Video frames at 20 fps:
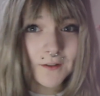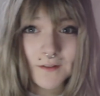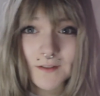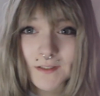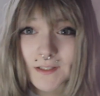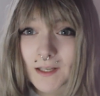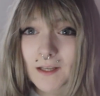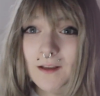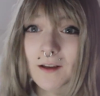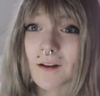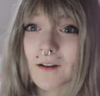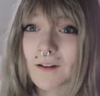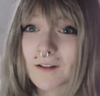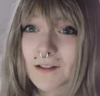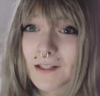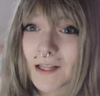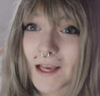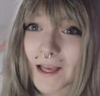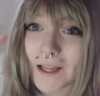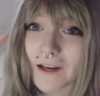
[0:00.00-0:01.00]
it looks like a
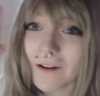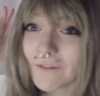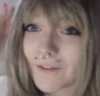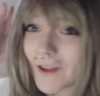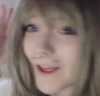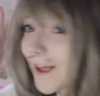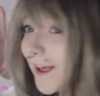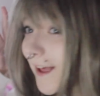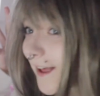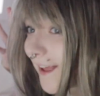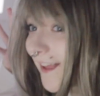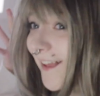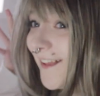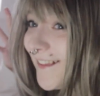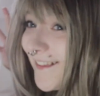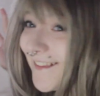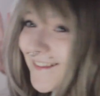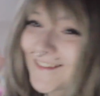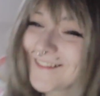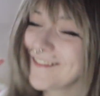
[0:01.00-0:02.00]
good head of hair.
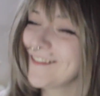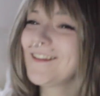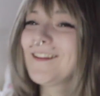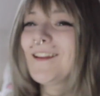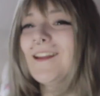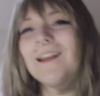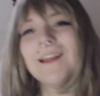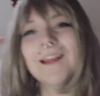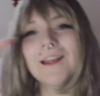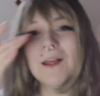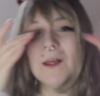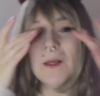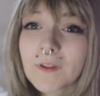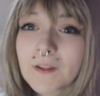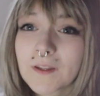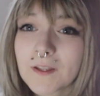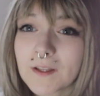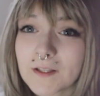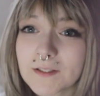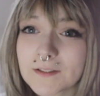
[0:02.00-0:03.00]

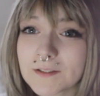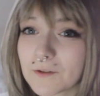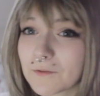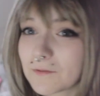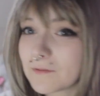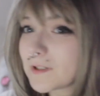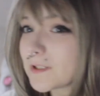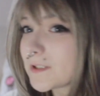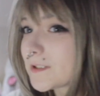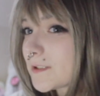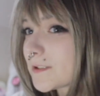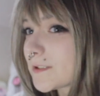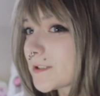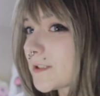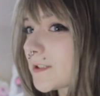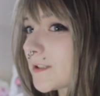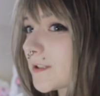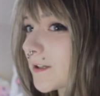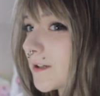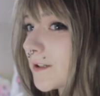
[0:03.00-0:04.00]
So it
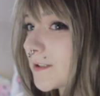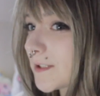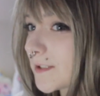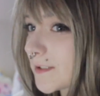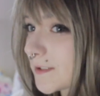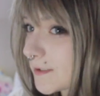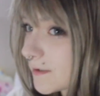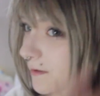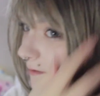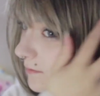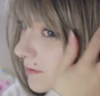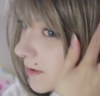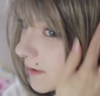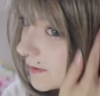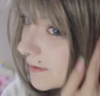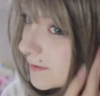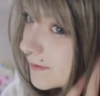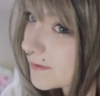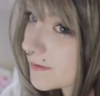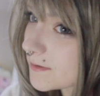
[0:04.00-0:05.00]
doesn't, cause it's so
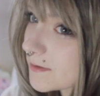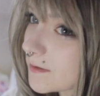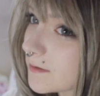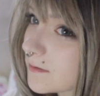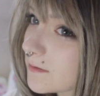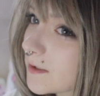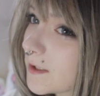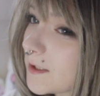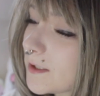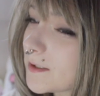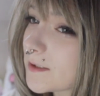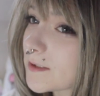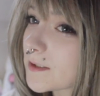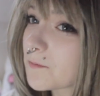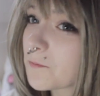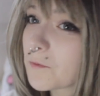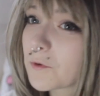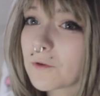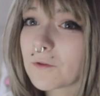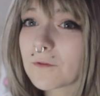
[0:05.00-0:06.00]
like silky and
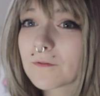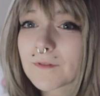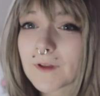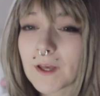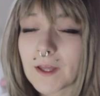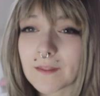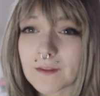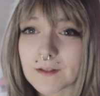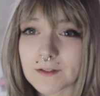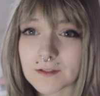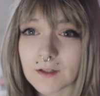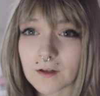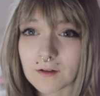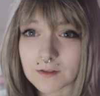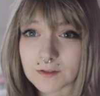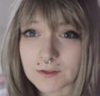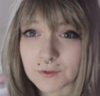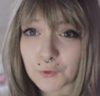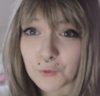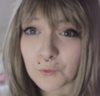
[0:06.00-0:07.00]
smooth and there's
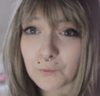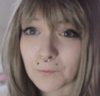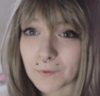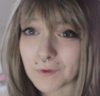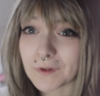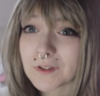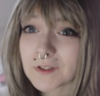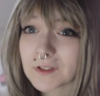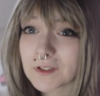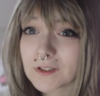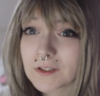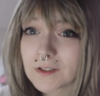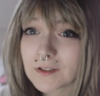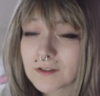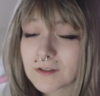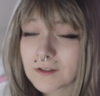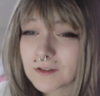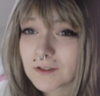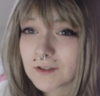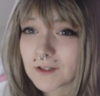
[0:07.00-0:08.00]
not too
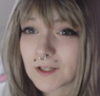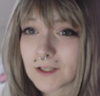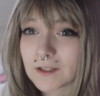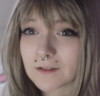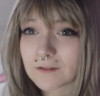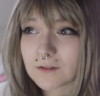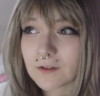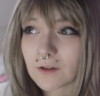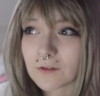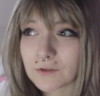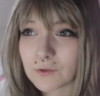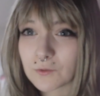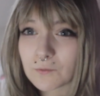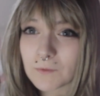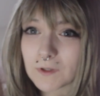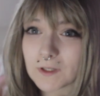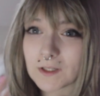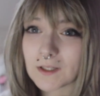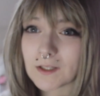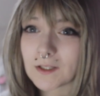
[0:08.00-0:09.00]
much, like not too
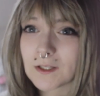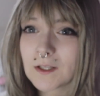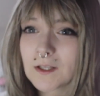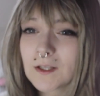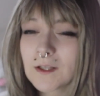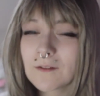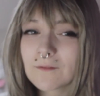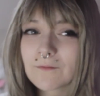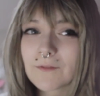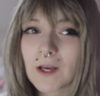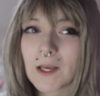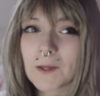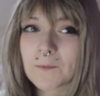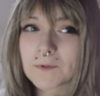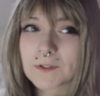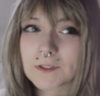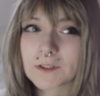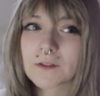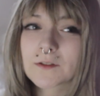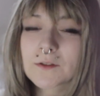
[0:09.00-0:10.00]
many
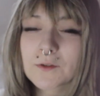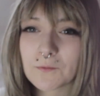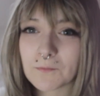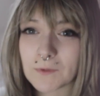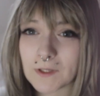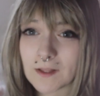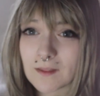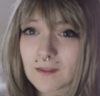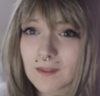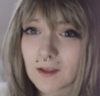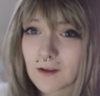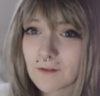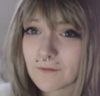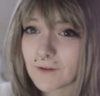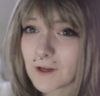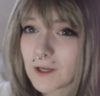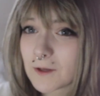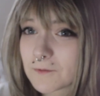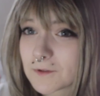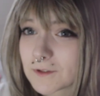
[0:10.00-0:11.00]
fibers or too many thick
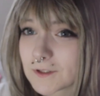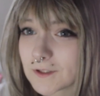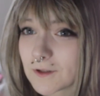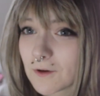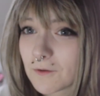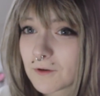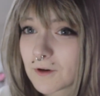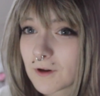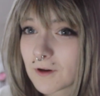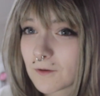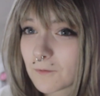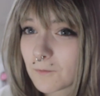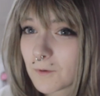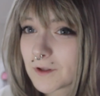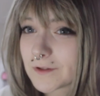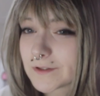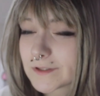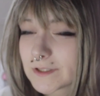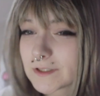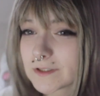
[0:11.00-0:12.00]
fibers going on at
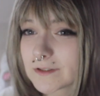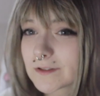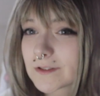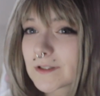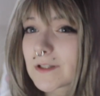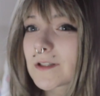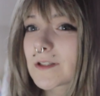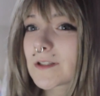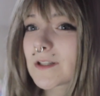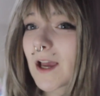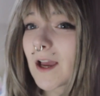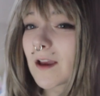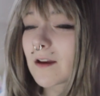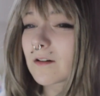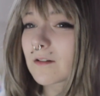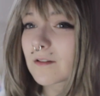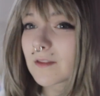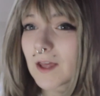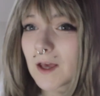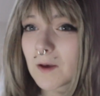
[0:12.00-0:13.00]
once. It doesn't
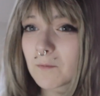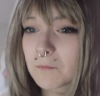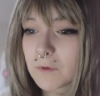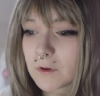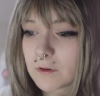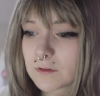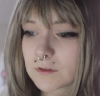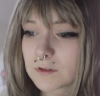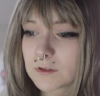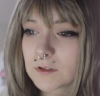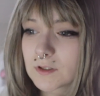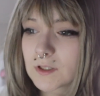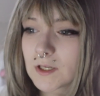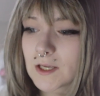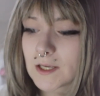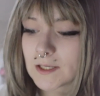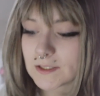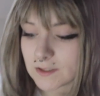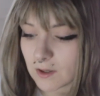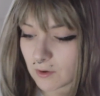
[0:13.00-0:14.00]
tangle that much.
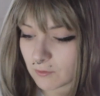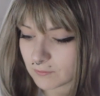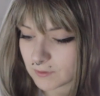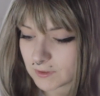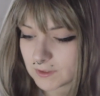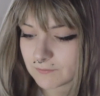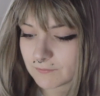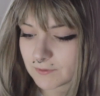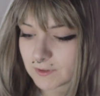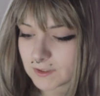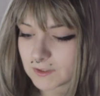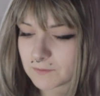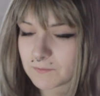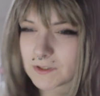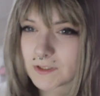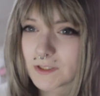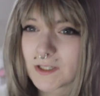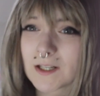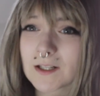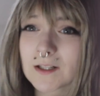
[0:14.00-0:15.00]
It's only really
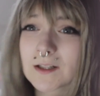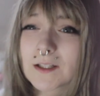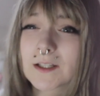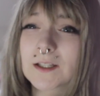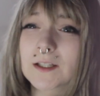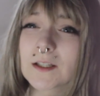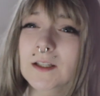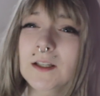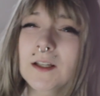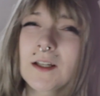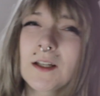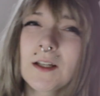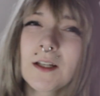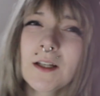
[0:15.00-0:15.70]
been tangling